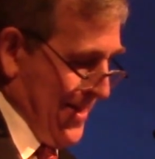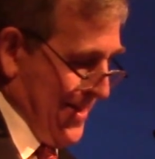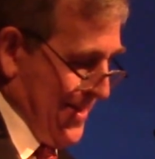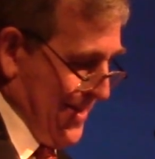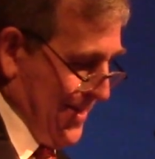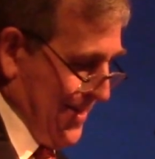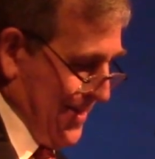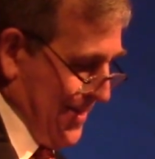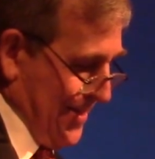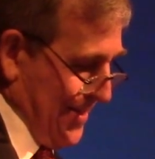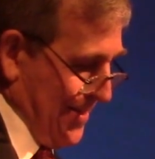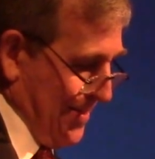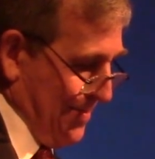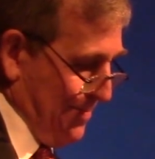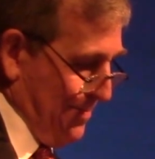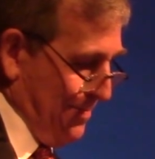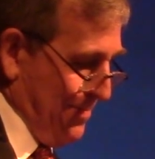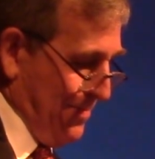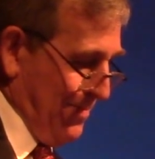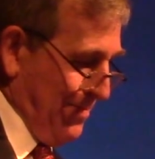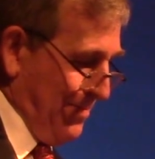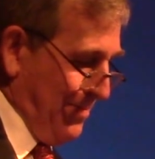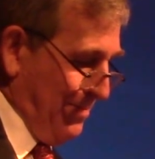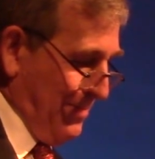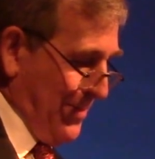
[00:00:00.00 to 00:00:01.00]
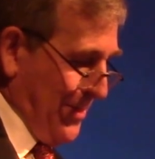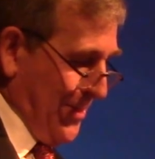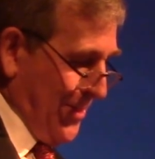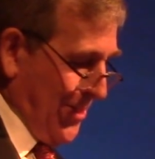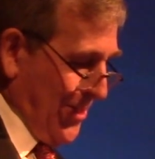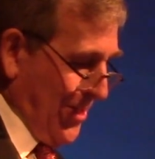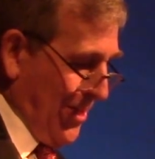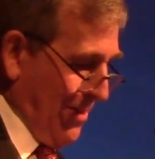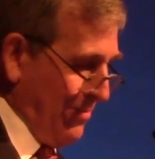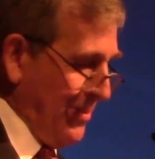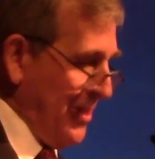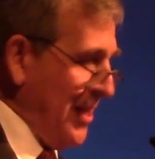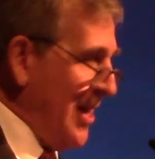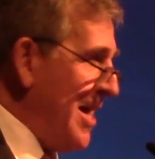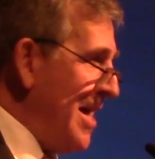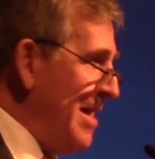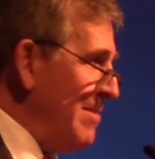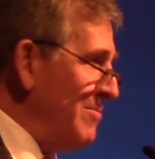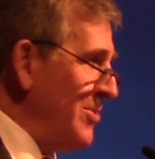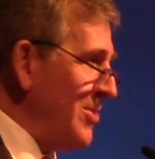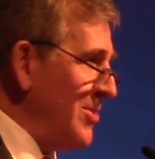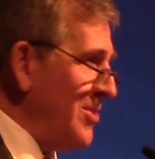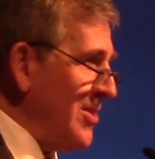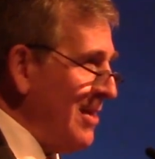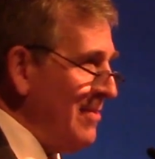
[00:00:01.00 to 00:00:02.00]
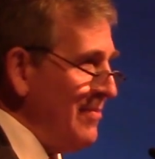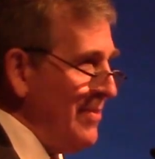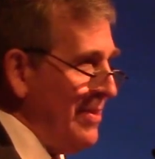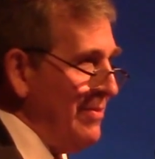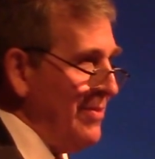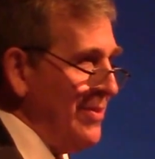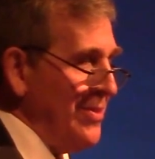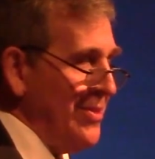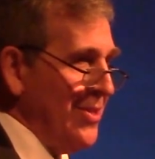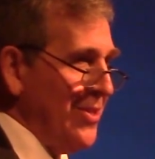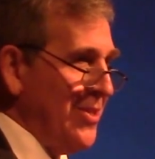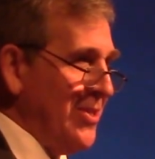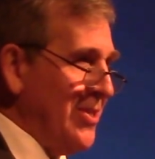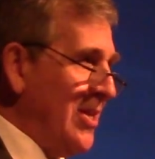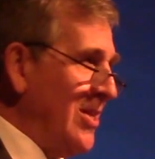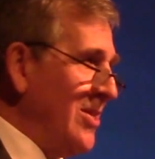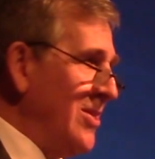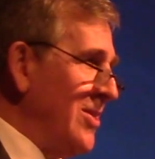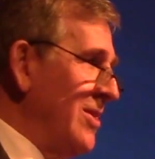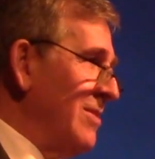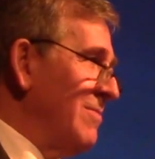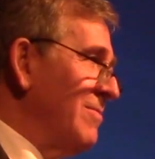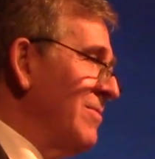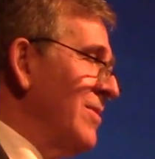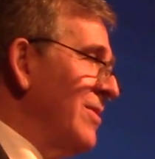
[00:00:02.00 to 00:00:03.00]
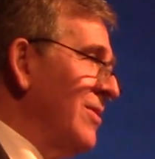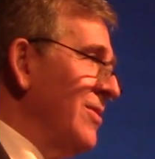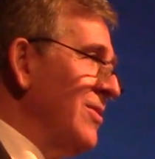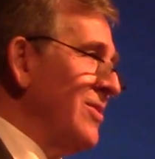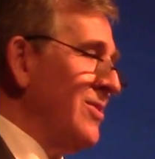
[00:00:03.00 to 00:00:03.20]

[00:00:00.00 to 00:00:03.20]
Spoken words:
But sometimes I've even just said to them,